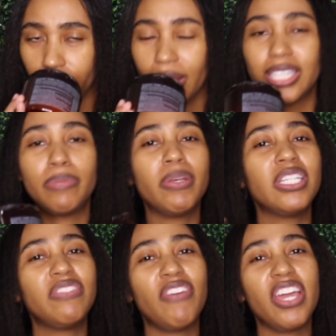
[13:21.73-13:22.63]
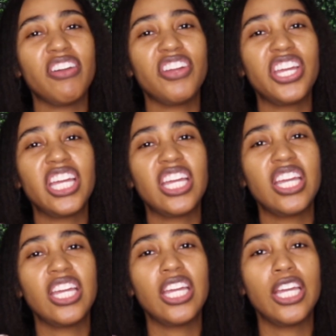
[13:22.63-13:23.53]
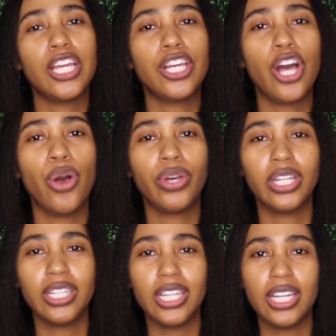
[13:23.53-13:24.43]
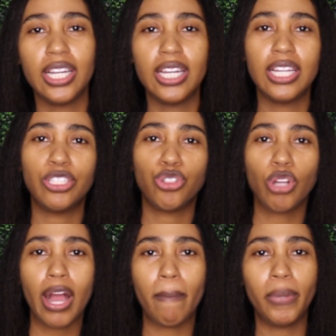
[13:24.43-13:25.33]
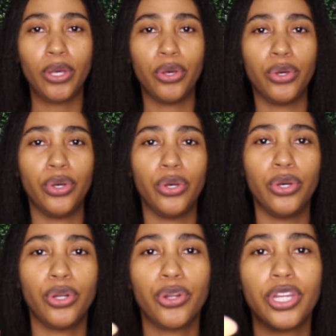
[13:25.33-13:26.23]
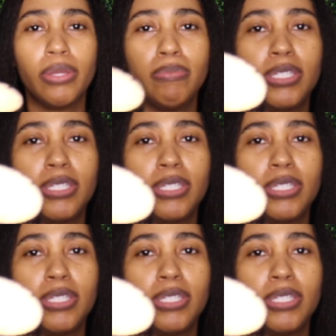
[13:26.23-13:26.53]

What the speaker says: It smells very coconut, tropical, cream